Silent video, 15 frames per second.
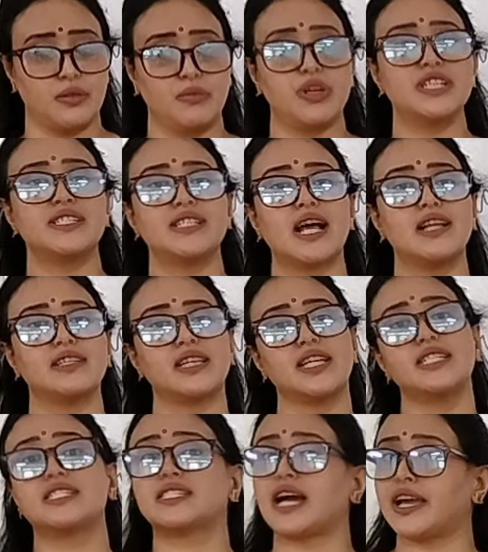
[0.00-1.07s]
Personality
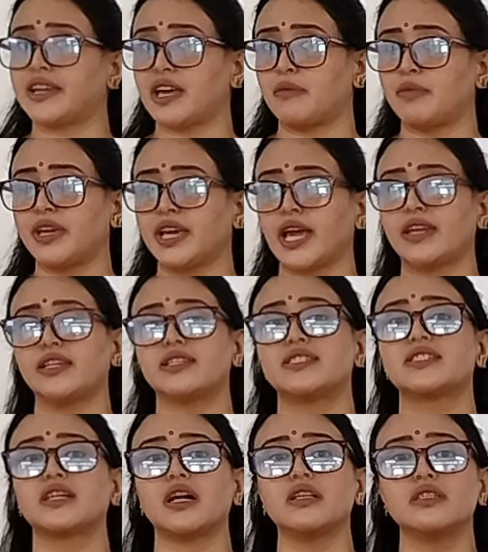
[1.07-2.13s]
is dynamic and it
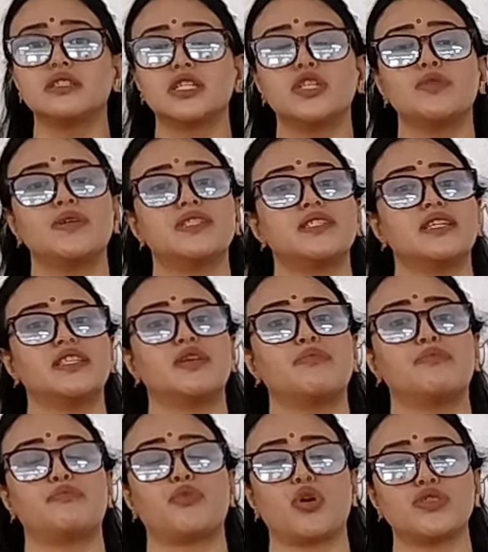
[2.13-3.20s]
is continuously in the
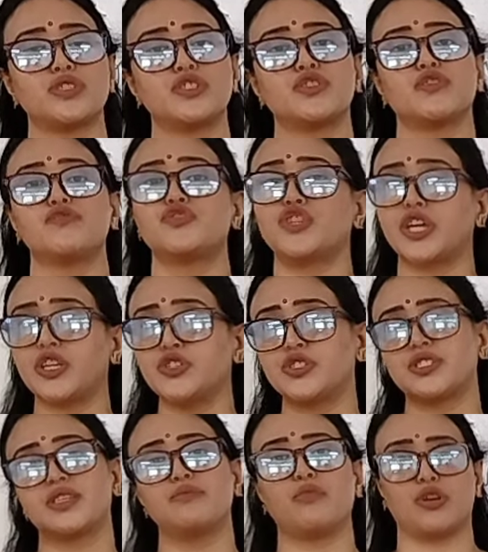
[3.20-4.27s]
process of
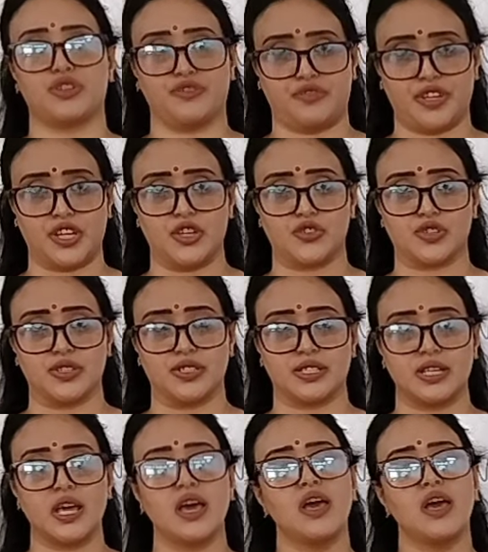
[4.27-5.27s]
changes and modifications,